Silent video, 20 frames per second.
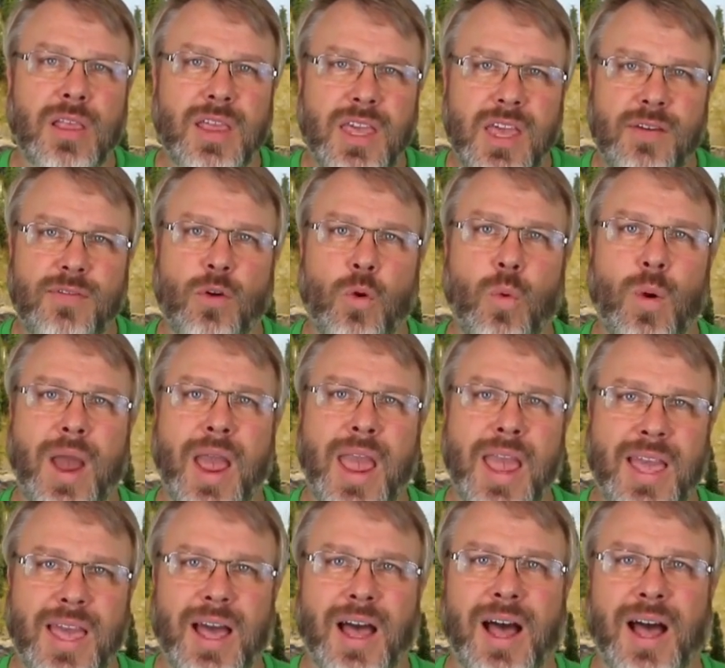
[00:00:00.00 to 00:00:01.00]
giveaway
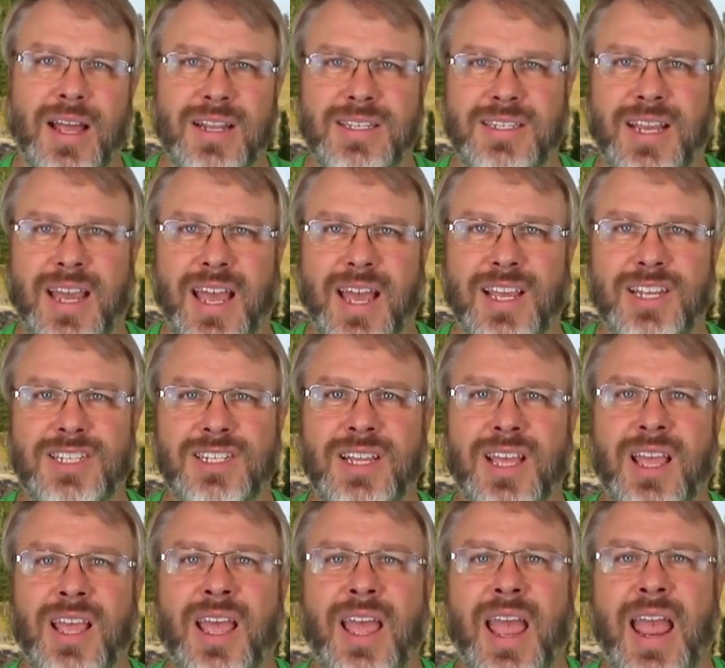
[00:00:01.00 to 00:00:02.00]
contest
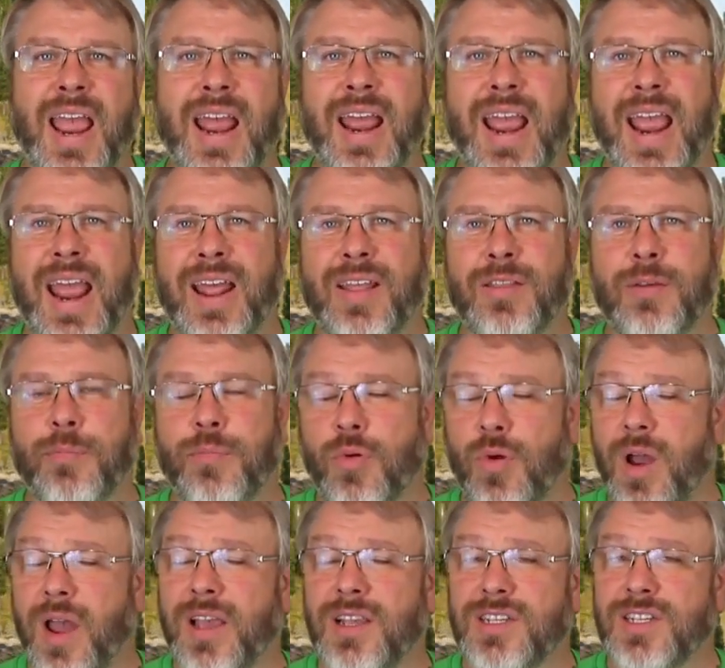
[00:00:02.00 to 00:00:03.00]
and, and the
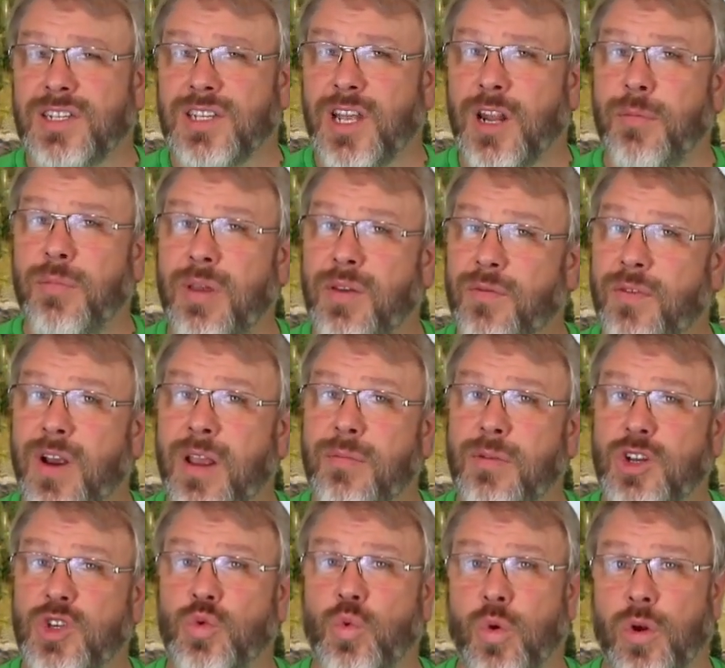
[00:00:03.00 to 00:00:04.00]
prize is going to be very
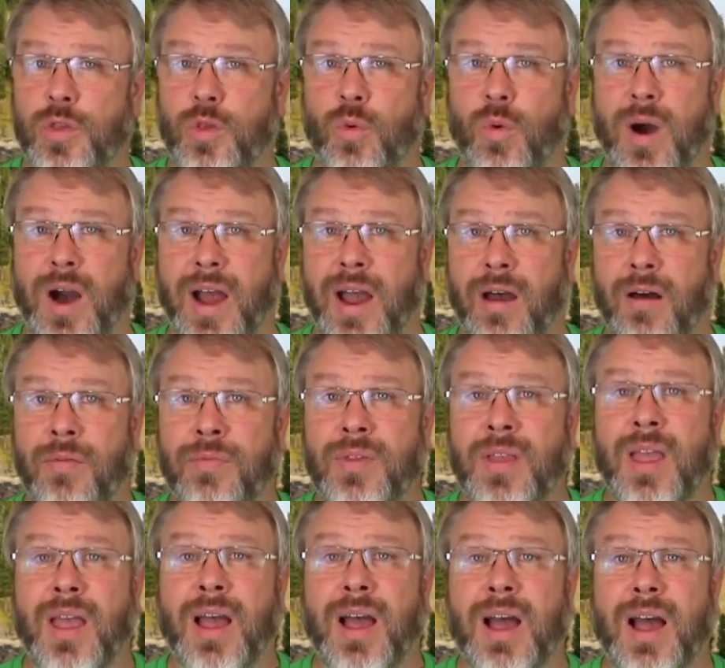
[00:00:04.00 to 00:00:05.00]
much worthwhile.
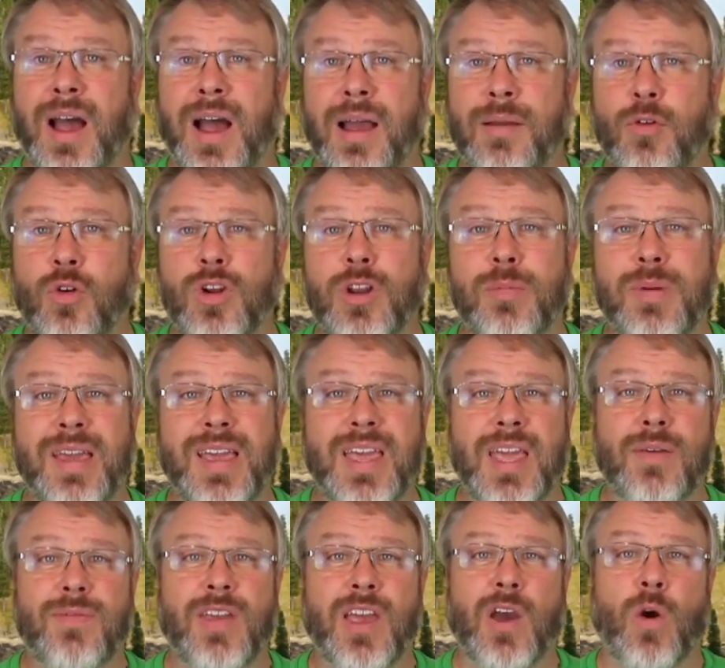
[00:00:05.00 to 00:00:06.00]
Uh, I'm going to be
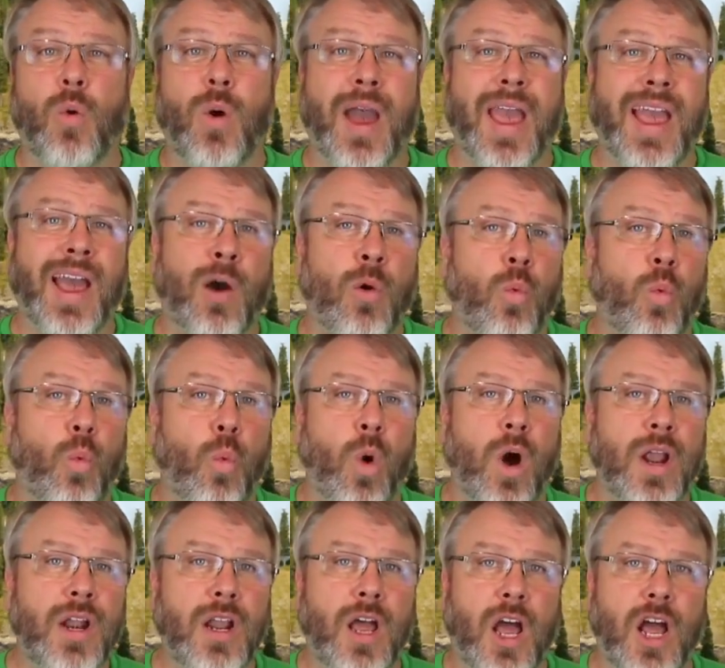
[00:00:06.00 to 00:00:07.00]
giving away a
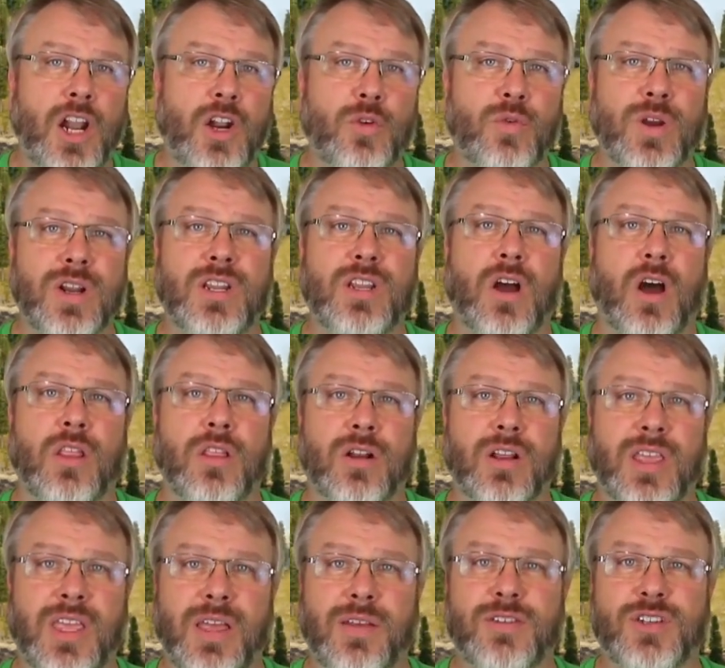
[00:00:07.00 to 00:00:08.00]

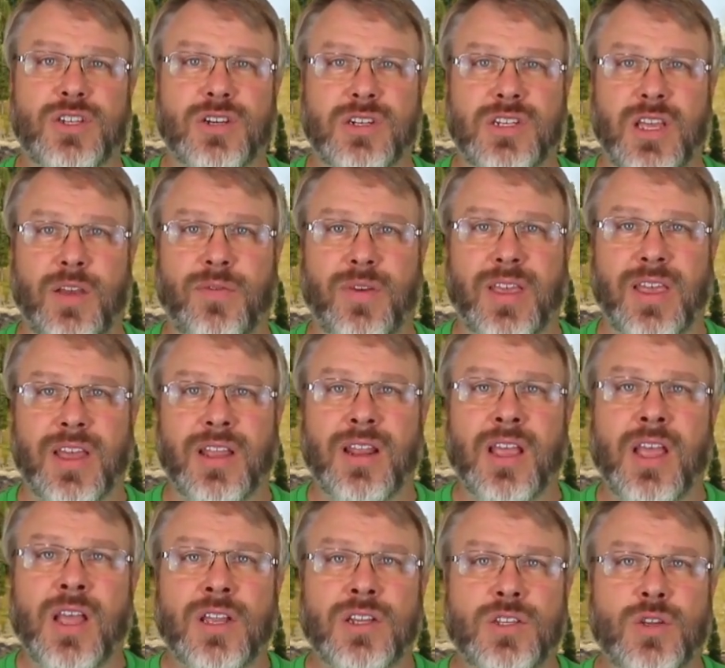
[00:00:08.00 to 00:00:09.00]
$100 gift certificate
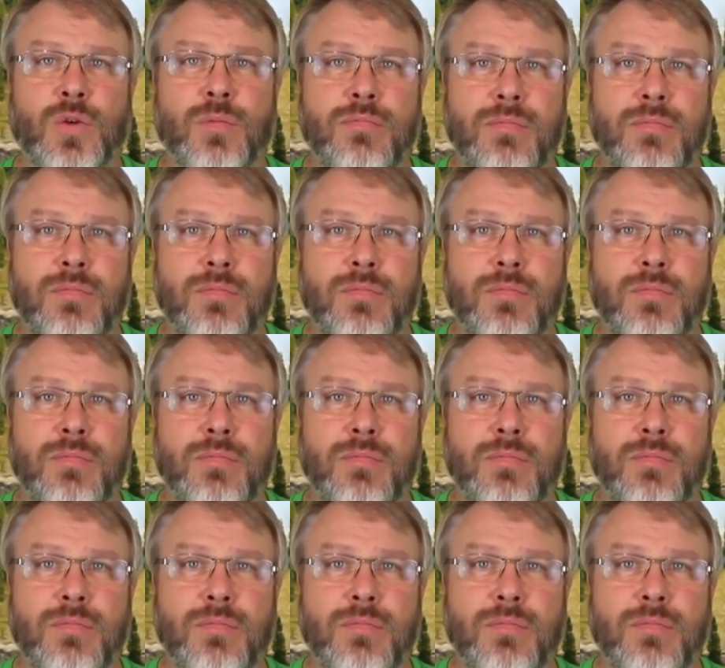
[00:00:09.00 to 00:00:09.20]
to